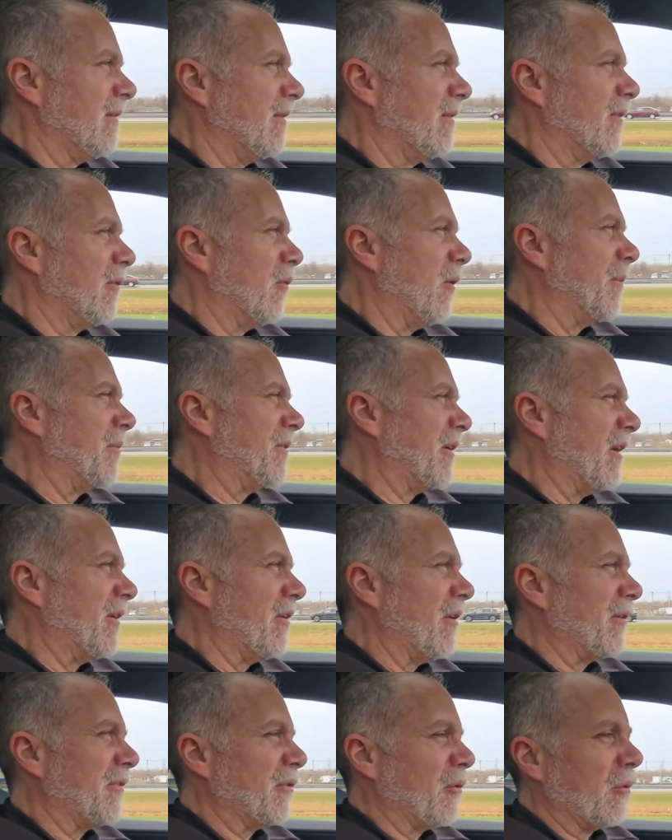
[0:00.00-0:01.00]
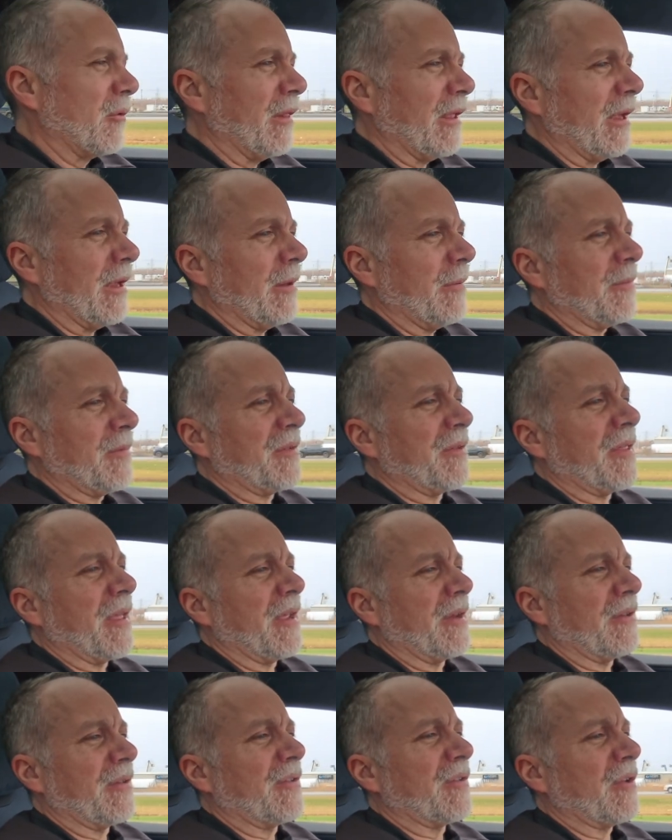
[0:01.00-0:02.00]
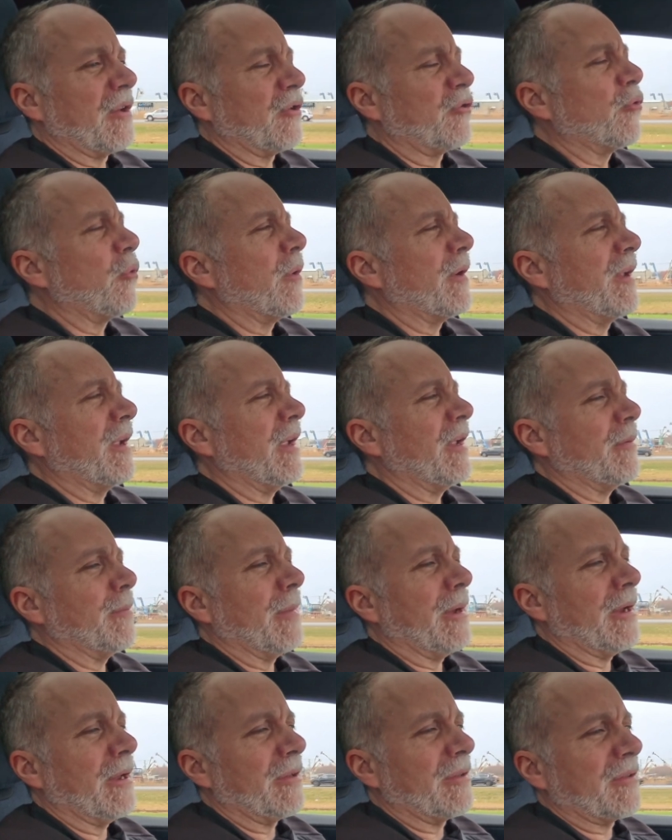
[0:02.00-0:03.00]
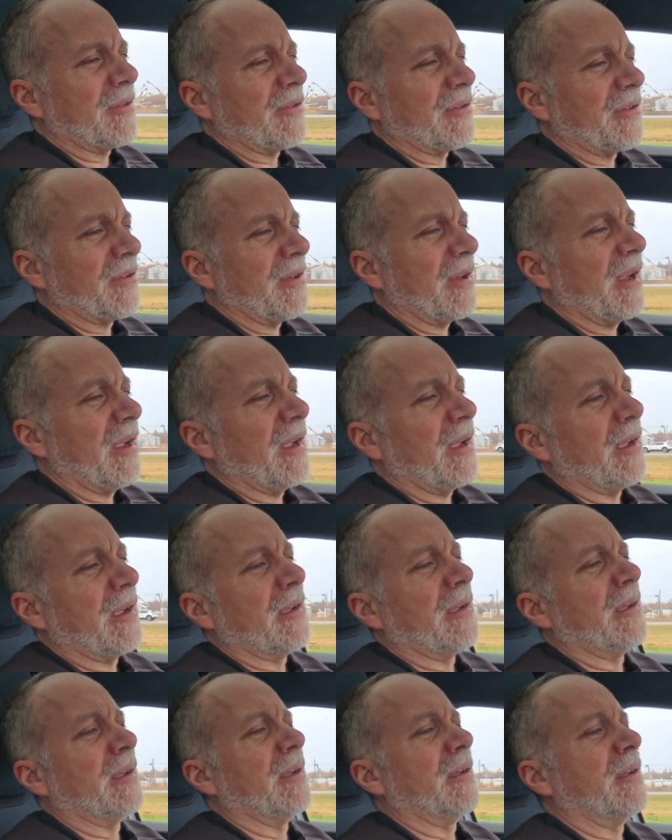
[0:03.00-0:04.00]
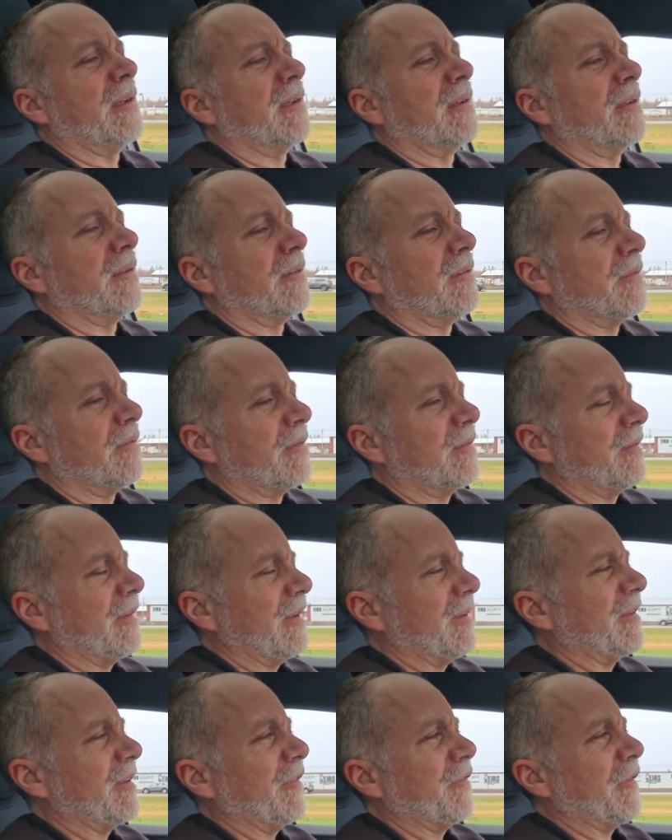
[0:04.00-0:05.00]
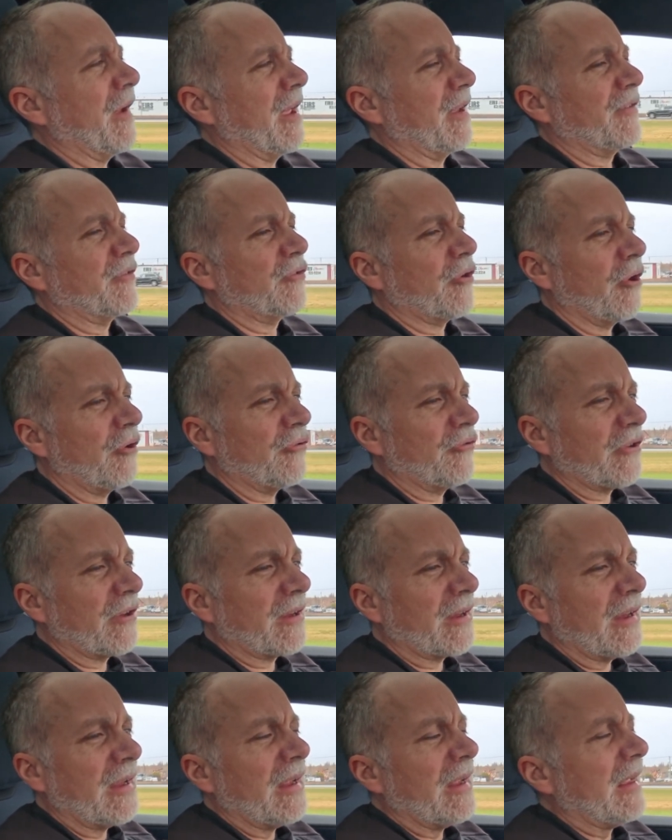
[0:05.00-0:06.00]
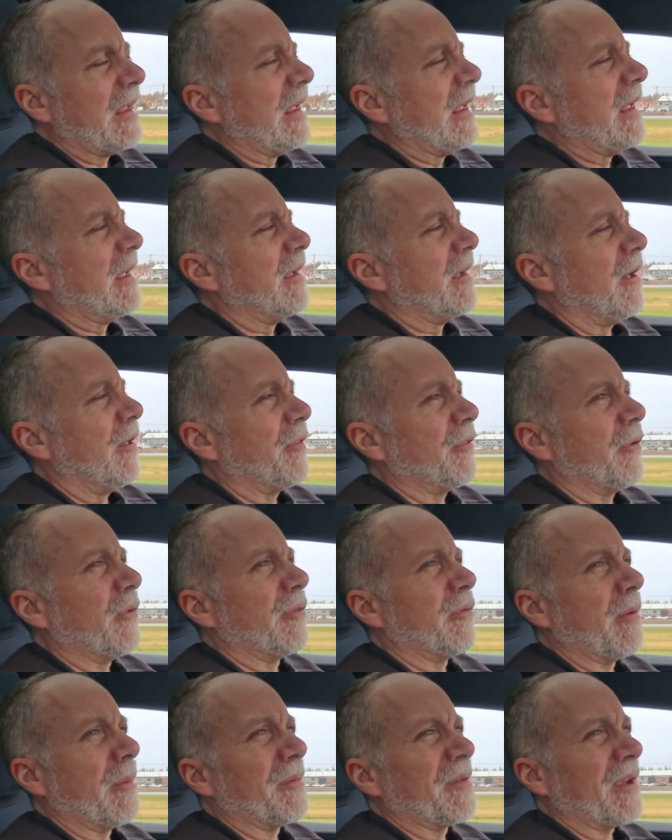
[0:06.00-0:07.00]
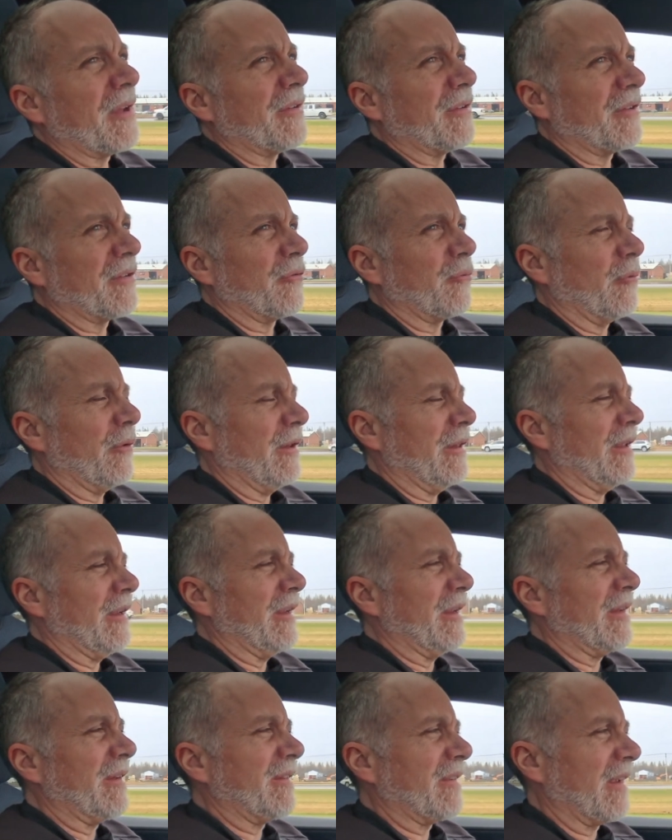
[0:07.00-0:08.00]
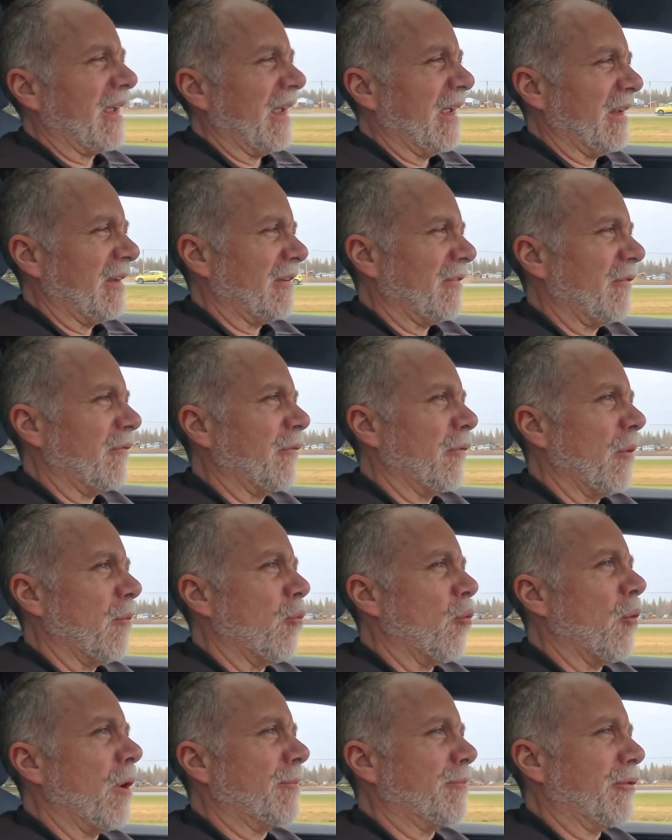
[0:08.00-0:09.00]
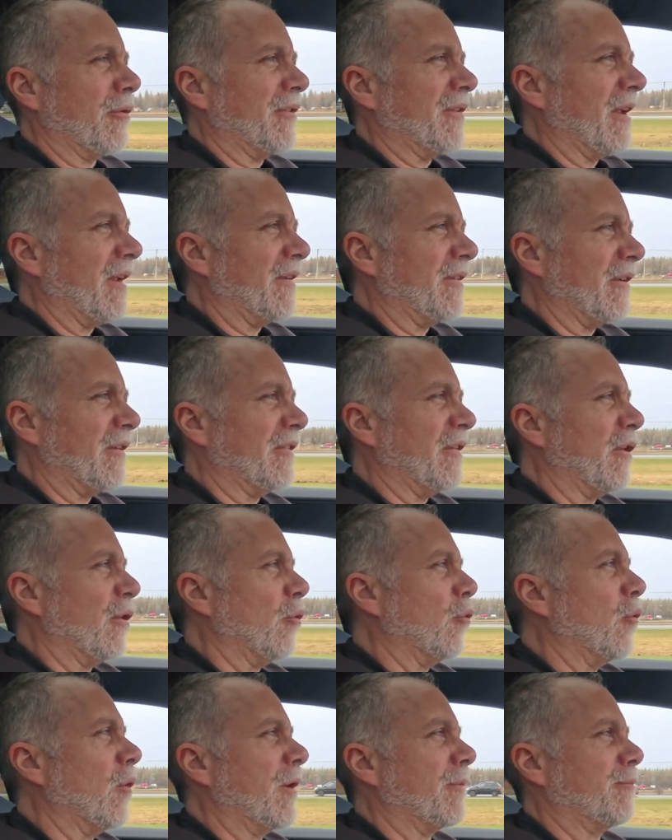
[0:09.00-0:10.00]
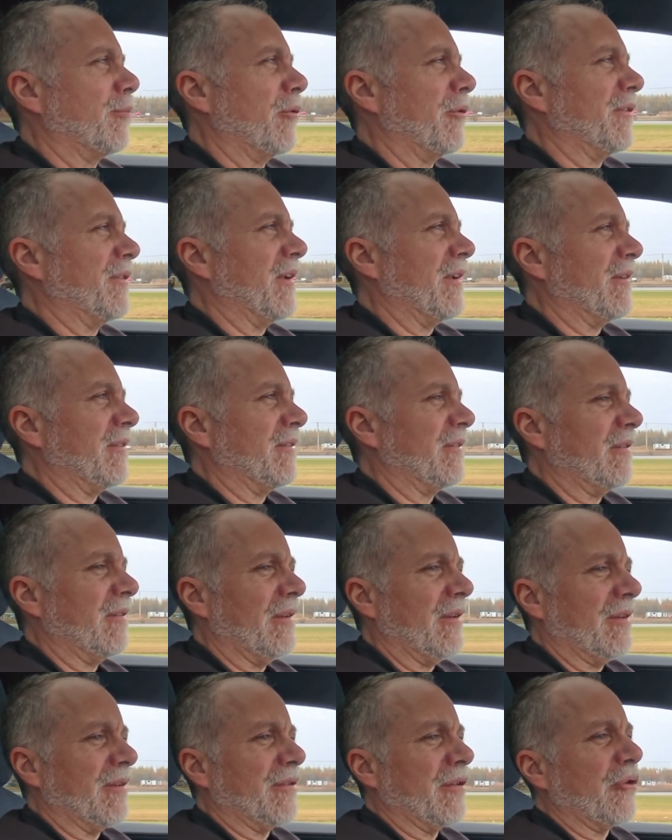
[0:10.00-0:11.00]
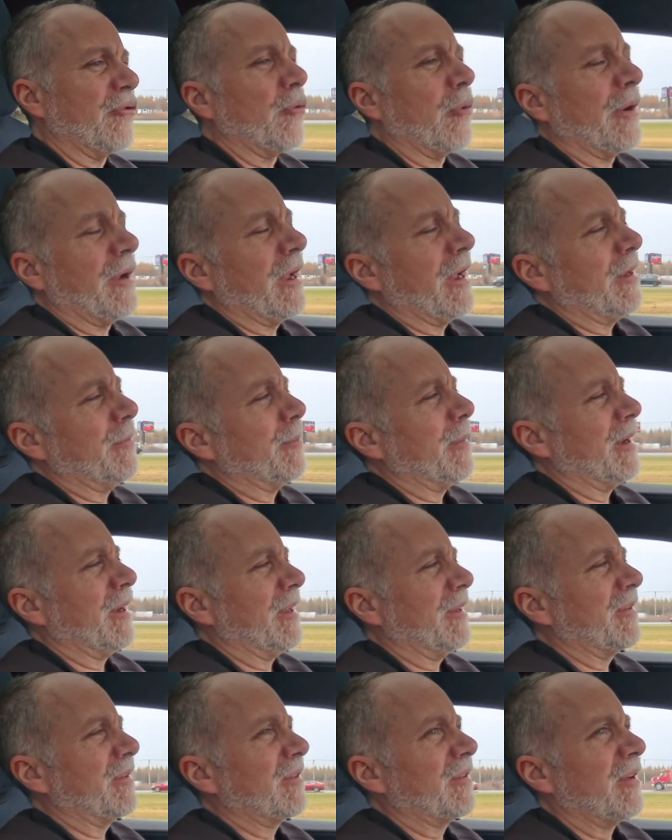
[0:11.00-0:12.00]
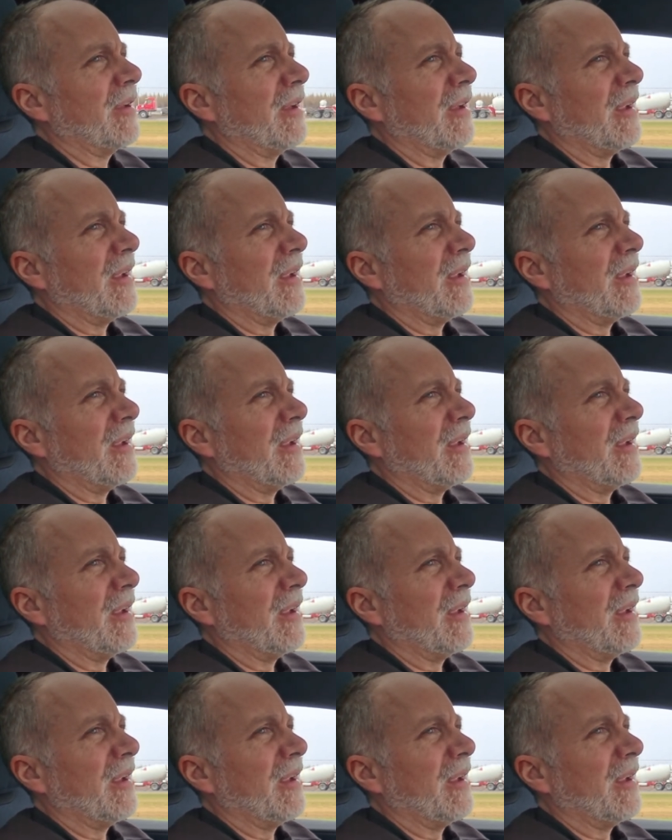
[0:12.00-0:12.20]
The website also claims that it's 28 minutes DC fast charging, although the website doesn't really indicate from what percent until what percent is the 28 minutes.